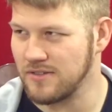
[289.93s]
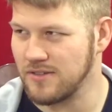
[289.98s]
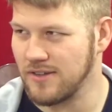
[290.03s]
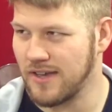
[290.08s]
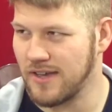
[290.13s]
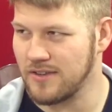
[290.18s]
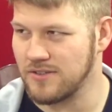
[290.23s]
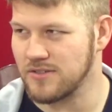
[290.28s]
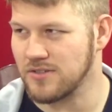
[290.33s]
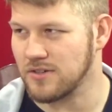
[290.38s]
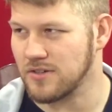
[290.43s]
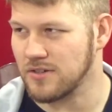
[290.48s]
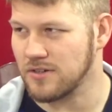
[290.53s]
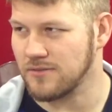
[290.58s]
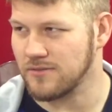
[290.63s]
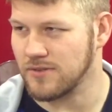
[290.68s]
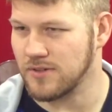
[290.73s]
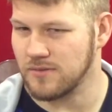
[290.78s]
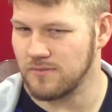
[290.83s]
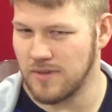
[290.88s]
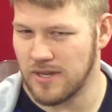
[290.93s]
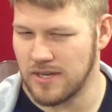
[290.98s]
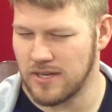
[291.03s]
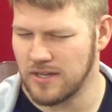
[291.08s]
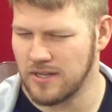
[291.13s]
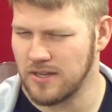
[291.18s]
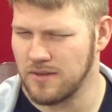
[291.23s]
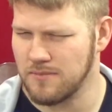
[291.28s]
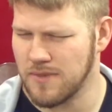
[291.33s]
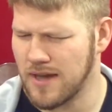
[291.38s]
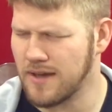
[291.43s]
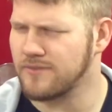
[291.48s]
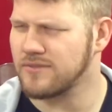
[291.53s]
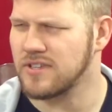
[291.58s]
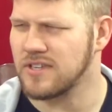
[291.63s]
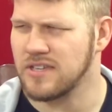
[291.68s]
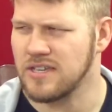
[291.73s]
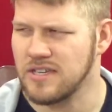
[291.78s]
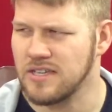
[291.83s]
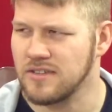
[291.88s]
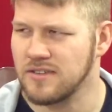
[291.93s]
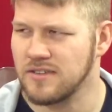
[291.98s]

hates her for making him have to eat